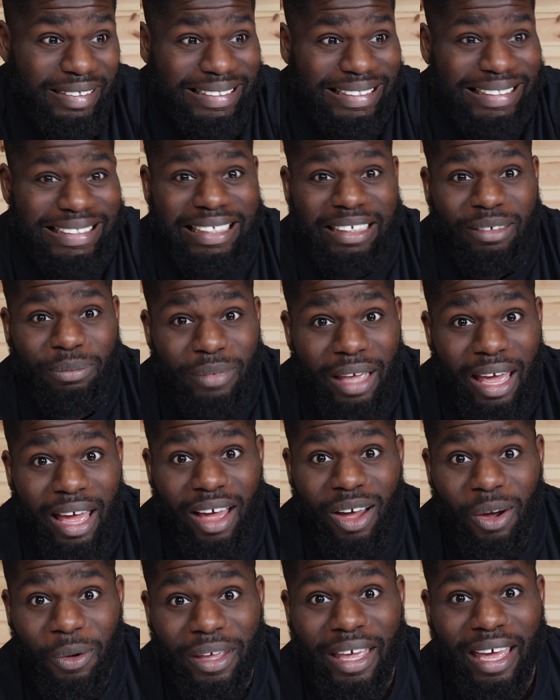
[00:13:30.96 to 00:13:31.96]
yeah,
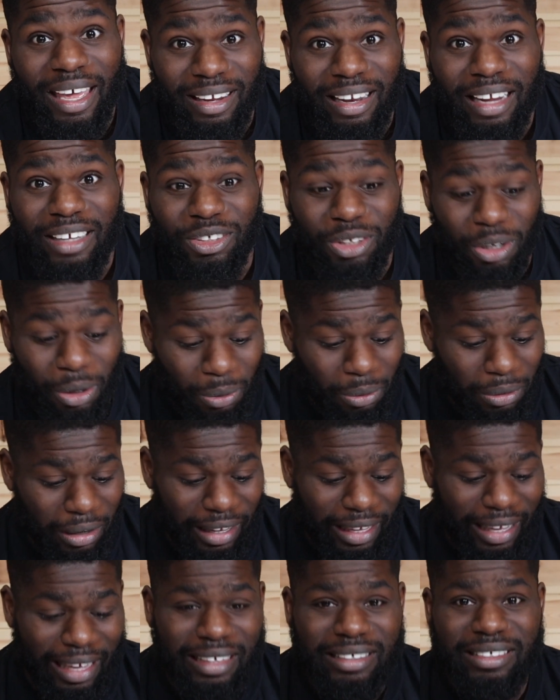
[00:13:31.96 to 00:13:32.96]
okay, that's cool,
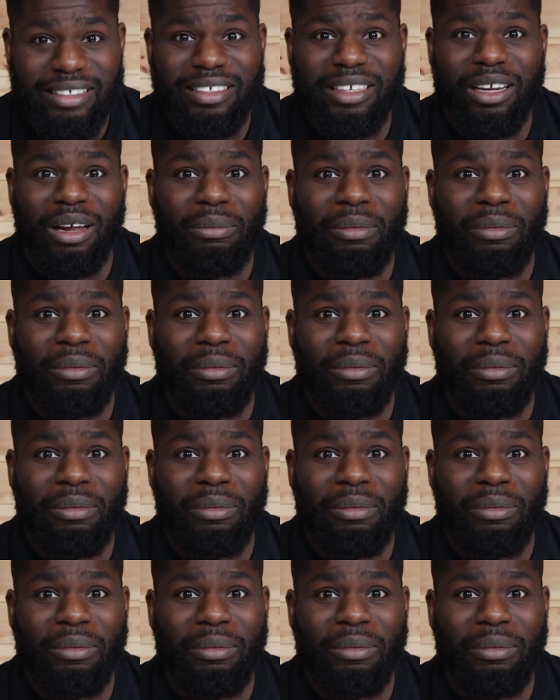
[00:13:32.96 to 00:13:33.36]
I guess, you know